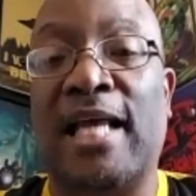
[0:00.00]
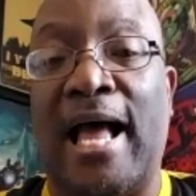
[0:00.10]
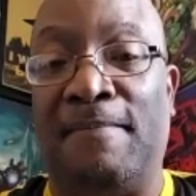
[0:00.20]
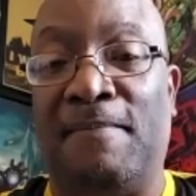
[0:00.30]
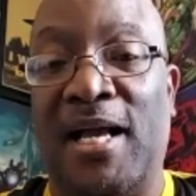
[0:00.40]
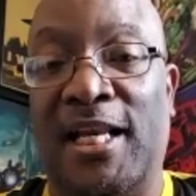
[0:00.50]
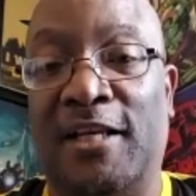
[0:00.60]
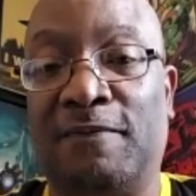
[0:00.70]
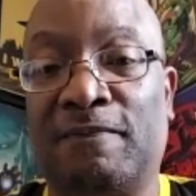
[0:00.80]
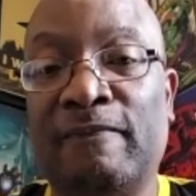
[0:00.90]
guy money.
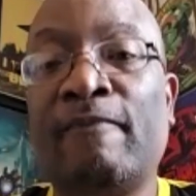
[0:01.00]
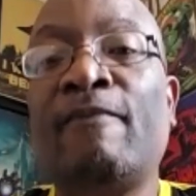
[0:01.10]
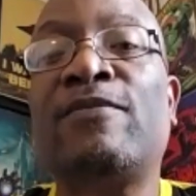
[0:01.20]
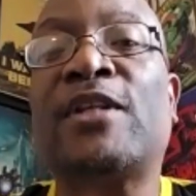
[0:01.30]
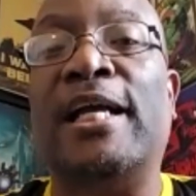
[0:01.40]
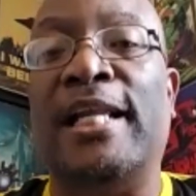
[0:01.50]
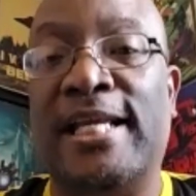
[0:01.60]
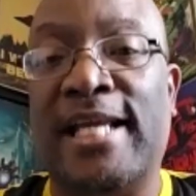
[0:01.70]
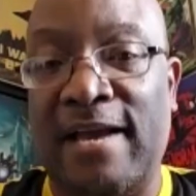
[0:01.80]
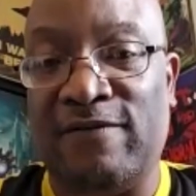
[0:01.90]
And he
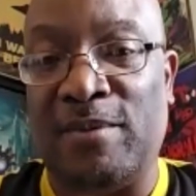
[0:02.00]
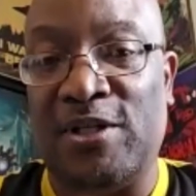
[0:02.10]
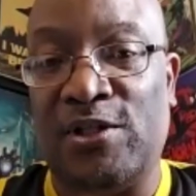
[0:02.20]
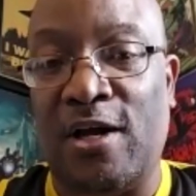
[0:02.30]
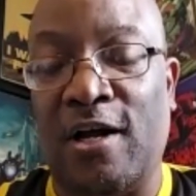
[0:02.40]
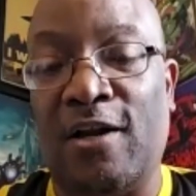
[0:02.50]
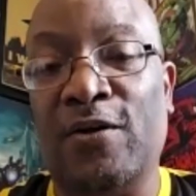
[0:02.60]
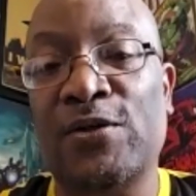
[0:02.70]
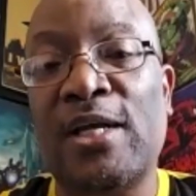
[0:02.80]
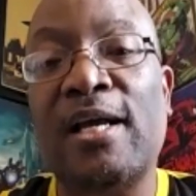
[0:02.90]
gave him the
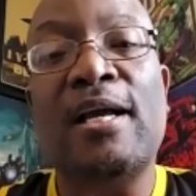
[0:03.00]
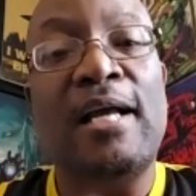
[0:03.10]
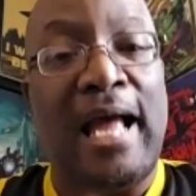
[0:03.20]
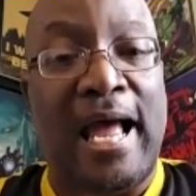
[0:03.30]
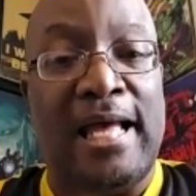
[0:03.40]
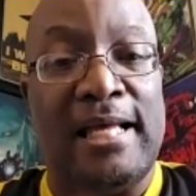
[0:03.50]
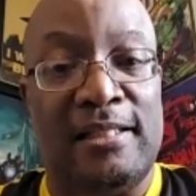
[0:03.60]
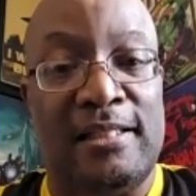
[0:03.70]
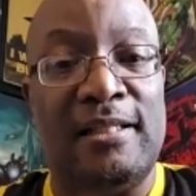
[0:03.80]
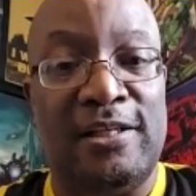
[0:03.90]
skulls
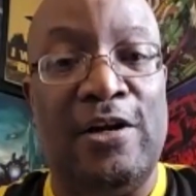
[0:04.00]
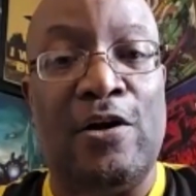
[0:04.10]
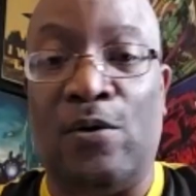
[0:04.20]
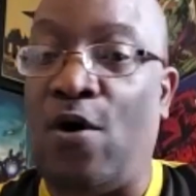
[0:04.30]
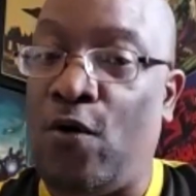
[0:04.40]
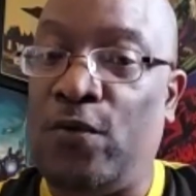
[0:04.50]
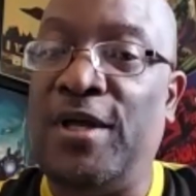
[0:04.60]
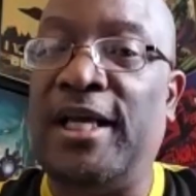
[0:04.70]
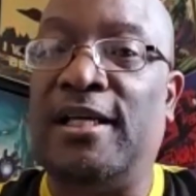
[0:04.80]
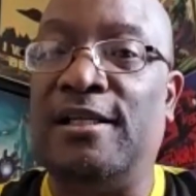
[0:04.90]
as, hold
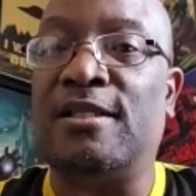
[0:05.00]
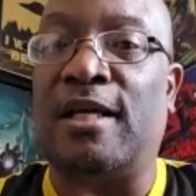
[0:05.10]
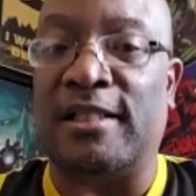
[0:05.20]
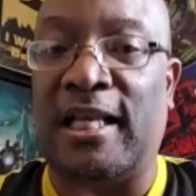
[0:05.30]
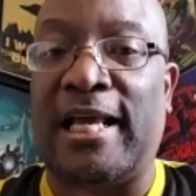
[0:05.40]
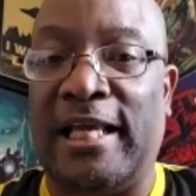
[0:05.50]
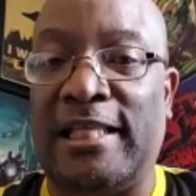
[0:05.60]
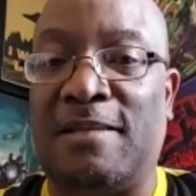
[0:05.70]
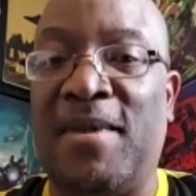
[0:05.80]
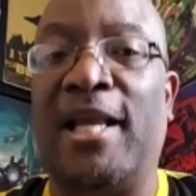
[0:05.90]
these until I can get
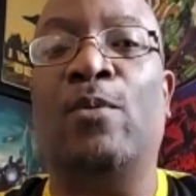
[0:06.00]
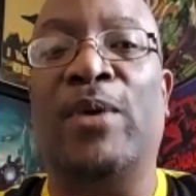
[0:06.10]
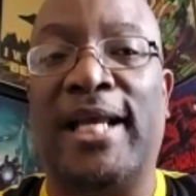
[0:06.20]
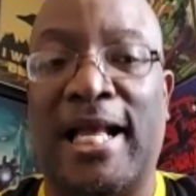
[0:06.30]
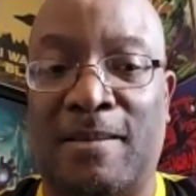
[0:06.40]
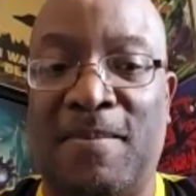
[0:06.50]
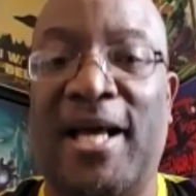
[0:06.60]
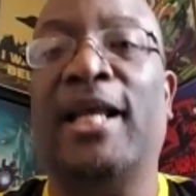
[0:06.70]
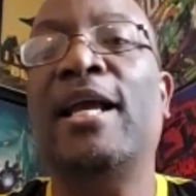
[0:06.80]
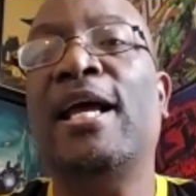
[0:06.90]
the money. When he got the
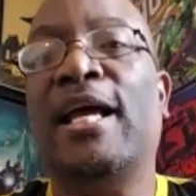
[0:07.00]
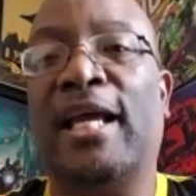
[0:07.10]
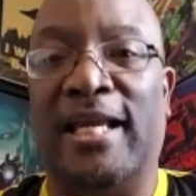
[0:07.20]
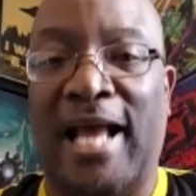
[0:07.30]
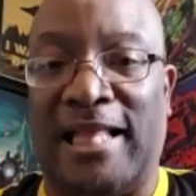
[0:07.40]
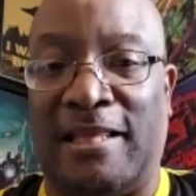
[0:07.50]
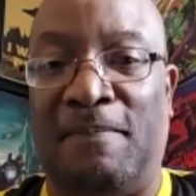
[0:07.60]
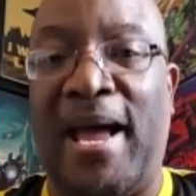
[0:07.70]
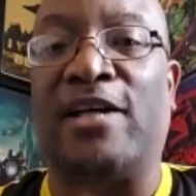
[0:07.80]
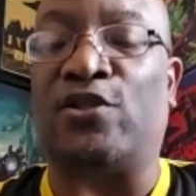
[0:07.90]
money, he got them
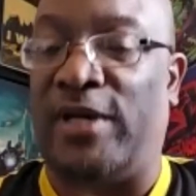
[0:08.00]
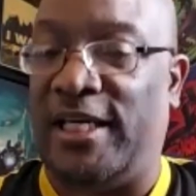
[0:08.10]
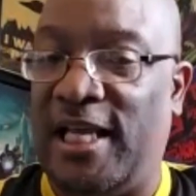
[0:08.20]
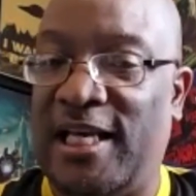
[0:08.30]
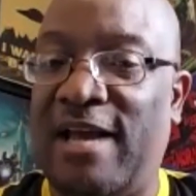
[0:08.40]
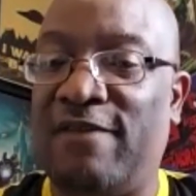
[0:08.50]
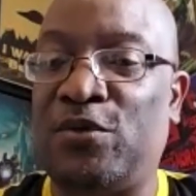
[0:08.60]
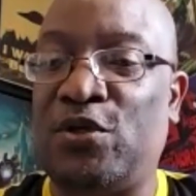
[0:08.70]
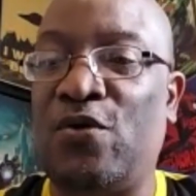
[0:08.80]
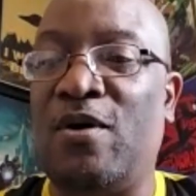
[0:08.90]
back. So he did give them
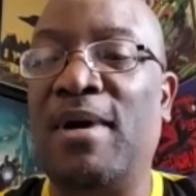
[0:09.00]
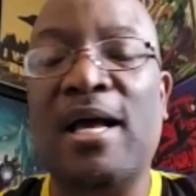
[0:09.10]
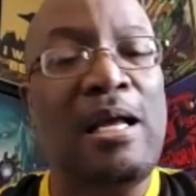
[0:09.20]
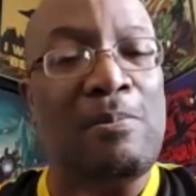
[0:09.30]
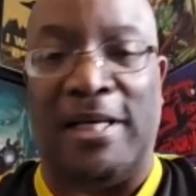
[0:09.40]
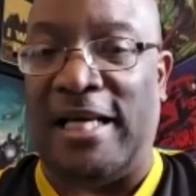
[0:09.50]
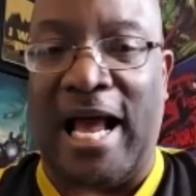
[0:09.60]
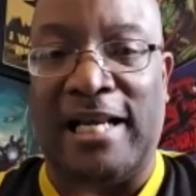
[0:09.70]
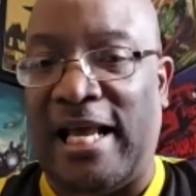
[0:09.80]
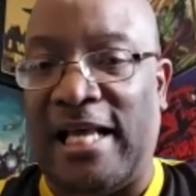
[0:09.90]
to him, but
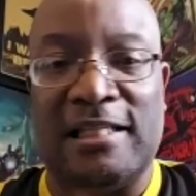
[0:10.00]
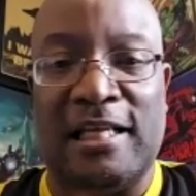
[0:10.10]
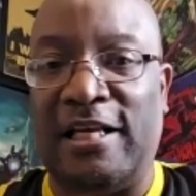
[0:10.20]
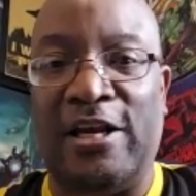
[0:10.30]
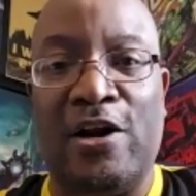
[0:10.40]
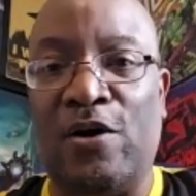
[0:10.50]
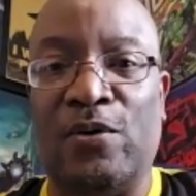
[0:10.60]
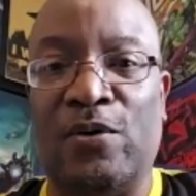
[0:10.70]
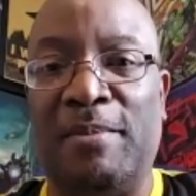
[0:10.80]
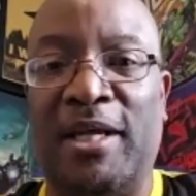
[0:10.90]
not as a,
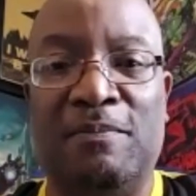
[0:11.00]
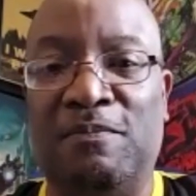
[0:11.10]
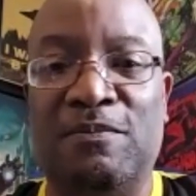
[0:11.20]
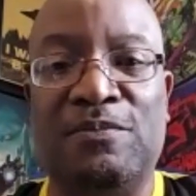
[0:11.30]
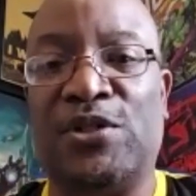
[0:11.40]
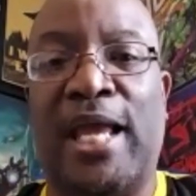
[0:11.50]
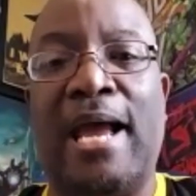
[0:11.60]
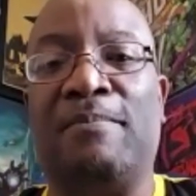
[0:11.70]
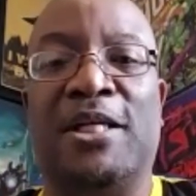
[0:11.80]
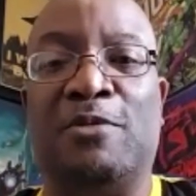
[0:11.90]
let me
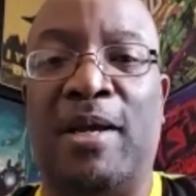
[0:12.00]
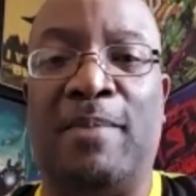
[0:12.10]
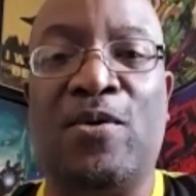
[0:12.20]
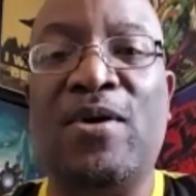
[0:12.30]
scam these people.